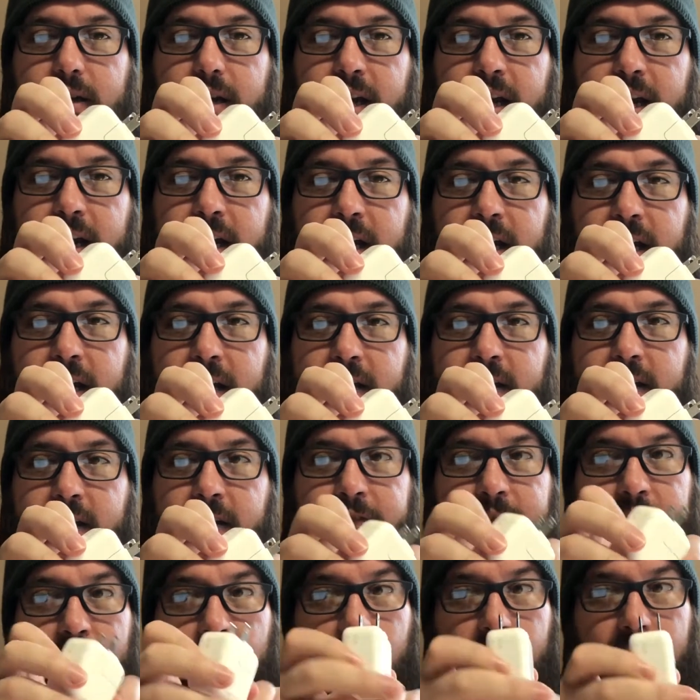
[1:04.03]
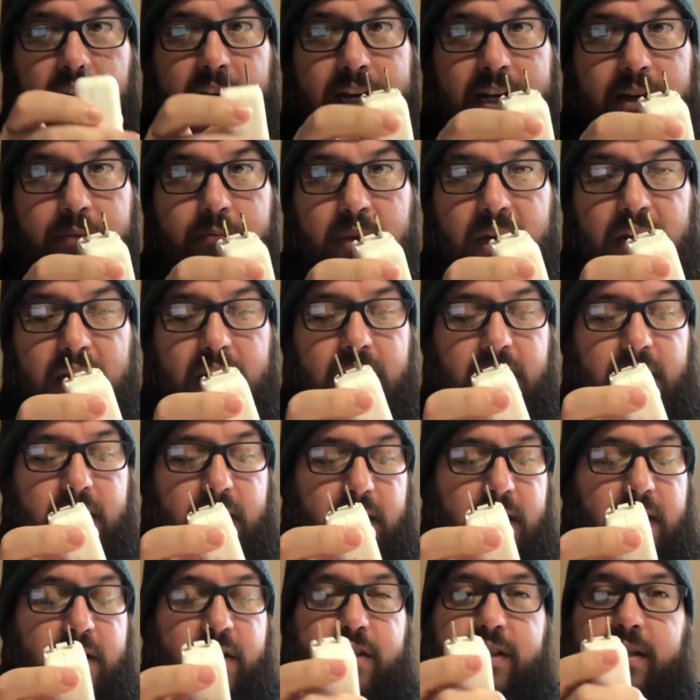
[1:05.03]
And if you're like me
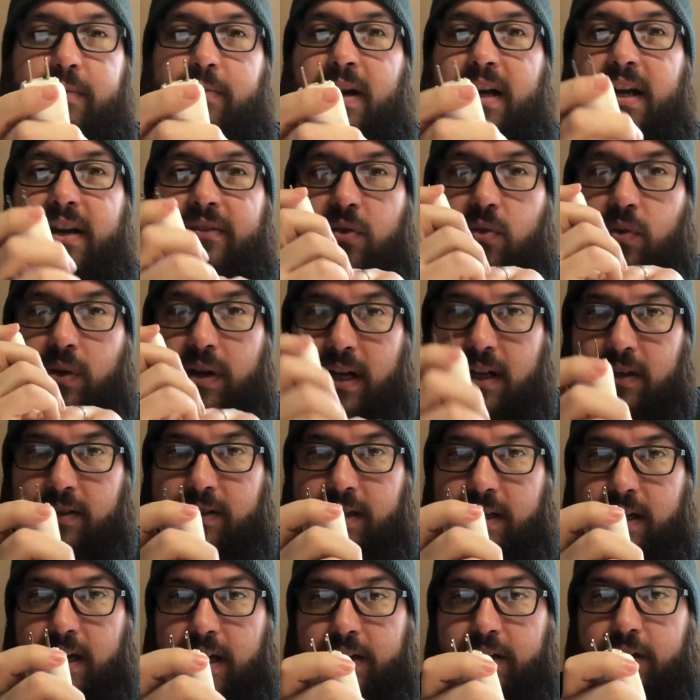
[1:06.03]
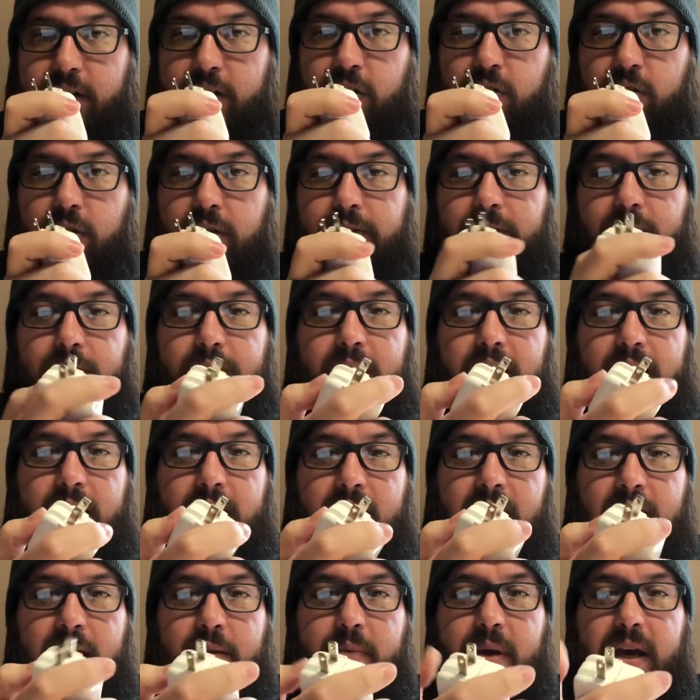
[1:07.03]
and just about everyone else that I know, if you've had an
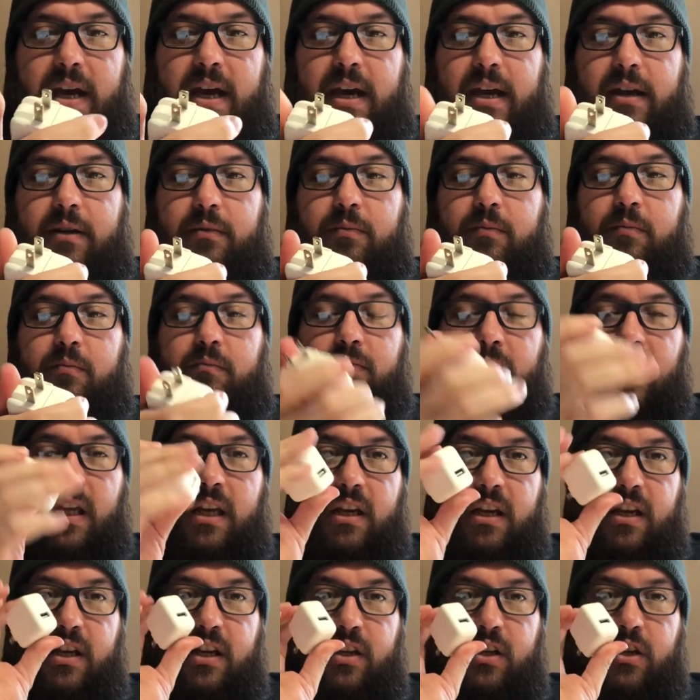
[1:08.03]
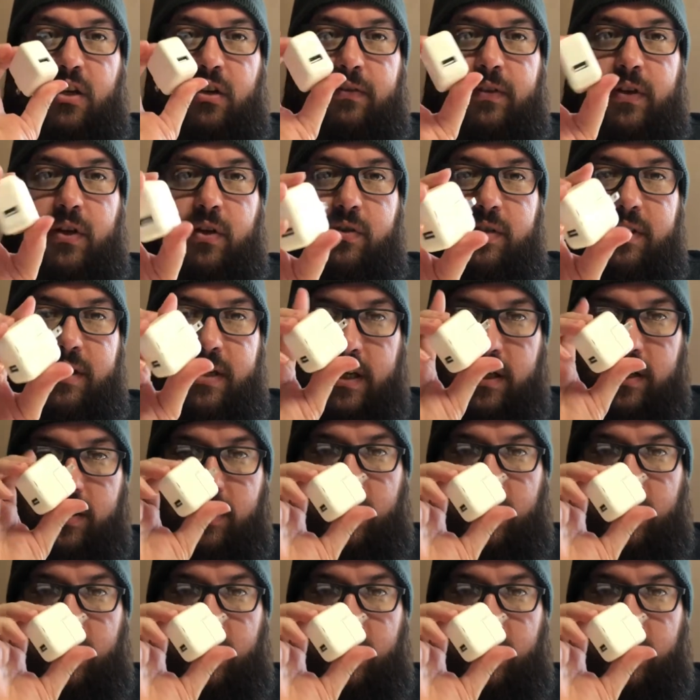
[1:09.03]
iPad, you've used this